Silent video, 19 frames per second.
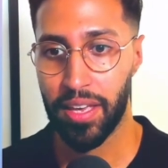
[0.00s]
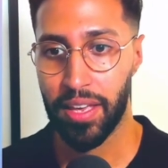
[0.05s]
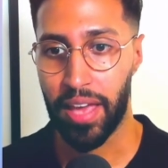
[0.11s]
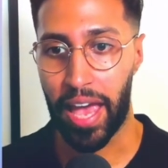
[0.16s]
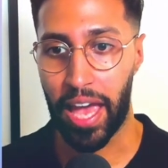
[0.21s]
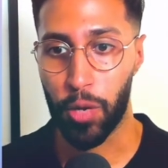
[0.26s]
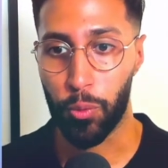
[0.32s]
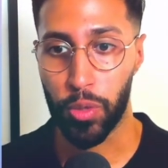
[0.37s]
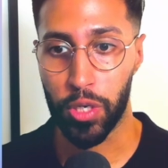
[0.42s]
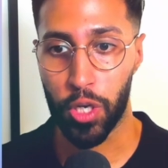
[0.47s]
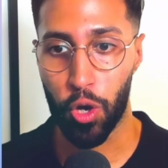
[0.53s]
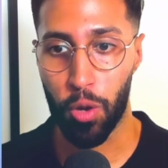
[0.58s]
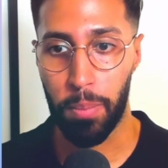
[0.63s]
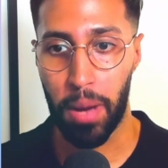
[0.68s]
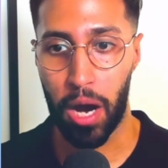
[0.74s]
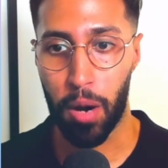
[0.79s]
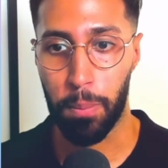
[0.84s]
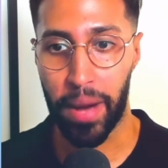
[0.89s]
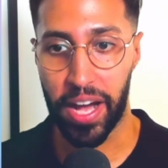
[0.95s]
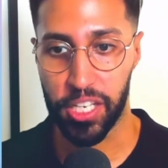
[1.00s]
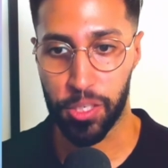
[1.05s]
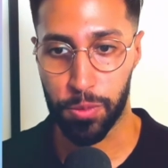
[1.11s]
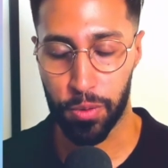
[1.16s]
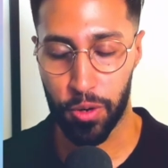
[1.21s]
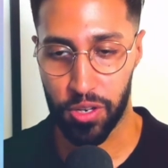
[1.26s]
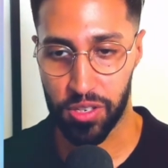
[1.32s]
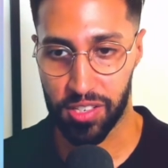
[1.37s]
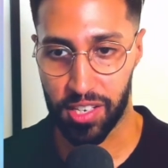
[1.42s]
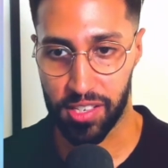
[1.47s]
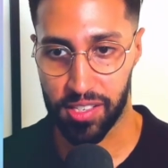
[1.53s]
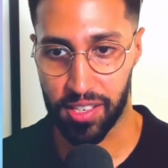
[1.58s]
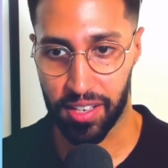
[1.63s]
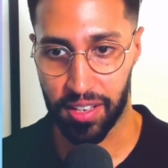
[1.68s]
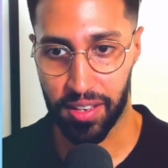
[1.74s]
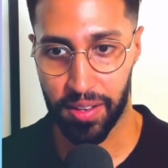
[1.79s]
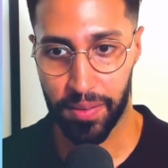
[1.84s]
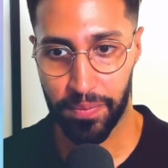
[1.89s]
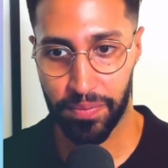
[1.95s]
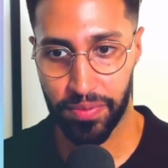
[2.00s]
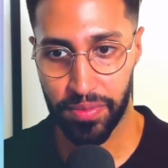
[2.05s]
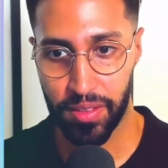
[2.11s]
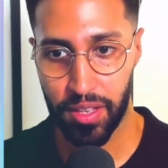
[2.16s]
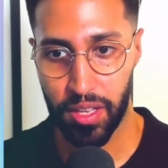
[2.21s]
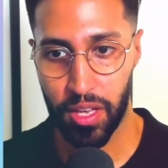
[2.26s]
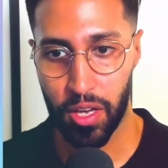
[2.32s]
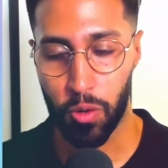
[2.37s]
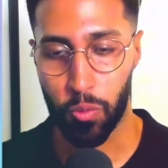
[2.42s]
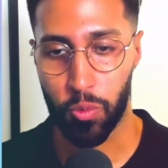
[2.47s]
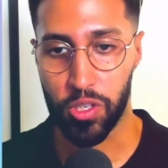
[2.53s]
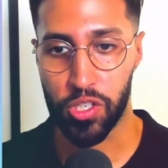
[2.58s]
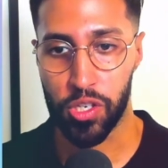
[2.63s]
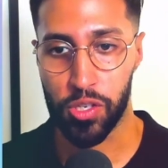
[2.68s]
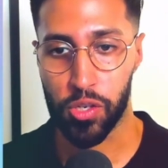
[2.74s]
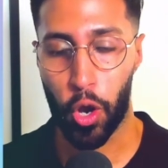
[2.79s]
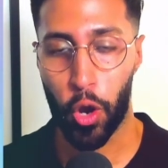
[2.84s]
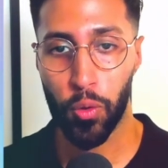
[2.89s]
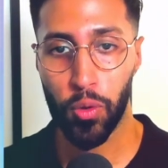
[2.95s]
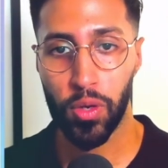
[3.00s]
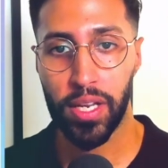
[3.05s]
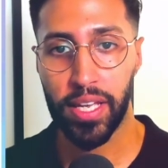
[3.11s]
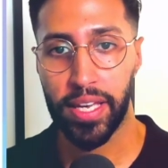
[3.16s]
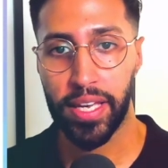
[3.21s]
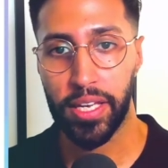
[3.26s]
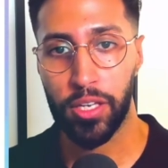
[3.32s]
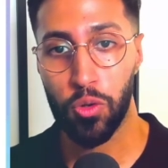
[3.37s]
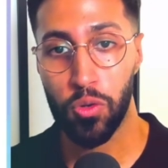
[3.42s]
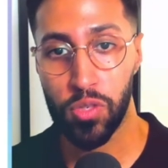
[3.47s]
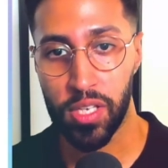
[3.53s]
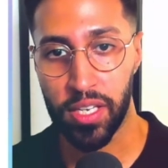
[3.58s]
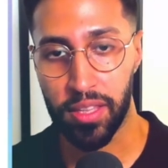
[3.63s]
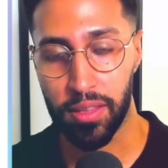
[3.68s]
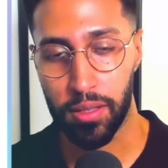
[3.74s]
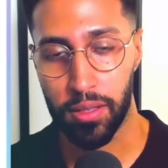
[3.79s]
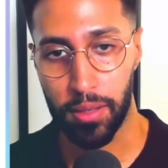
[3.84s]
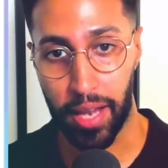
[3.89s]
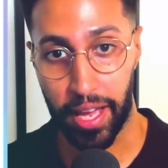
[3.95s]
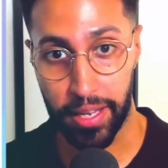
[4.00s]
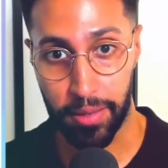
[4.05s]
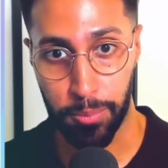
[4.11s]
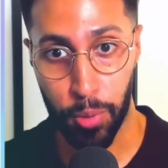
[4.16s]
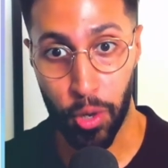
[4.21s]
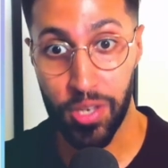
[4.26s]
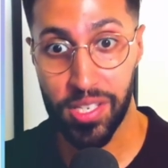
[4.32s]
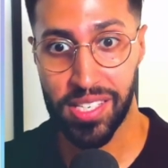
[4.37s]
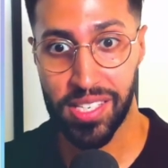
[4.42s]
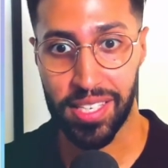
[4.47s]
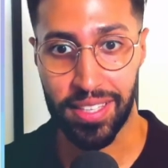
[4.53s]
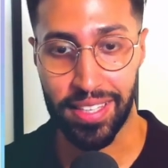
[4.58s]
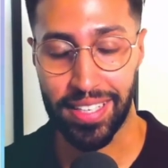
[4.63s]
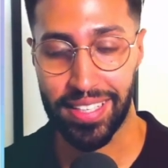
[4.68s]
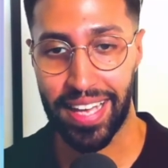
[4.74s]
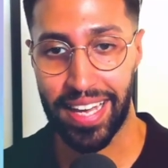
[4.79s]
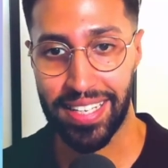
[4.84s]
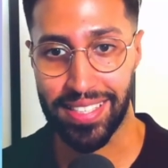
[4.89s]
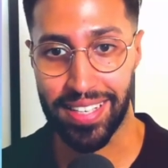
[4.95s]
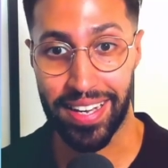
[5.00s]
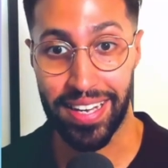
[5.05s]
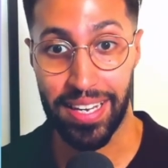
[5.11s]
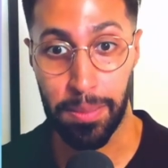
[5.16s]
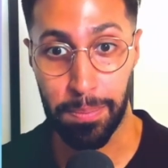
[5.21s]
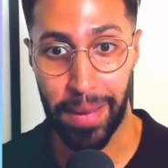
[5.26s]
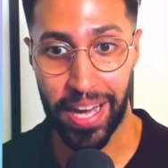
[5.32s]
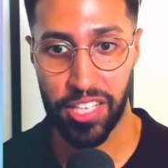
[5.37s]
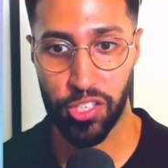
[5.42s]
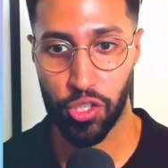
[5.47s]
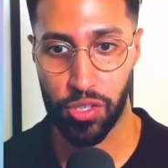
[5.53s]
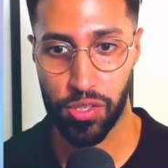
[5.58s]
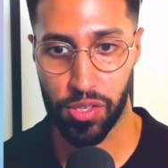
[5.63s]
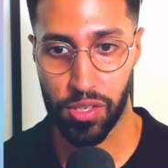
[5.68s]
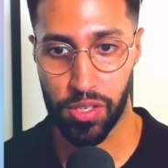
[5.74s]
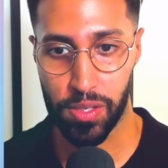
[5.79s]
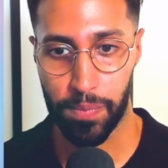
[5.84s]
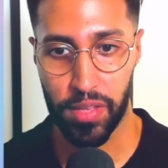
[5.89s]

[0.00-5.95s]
And we know about batch processing, which is only using, like, processing the data in batches.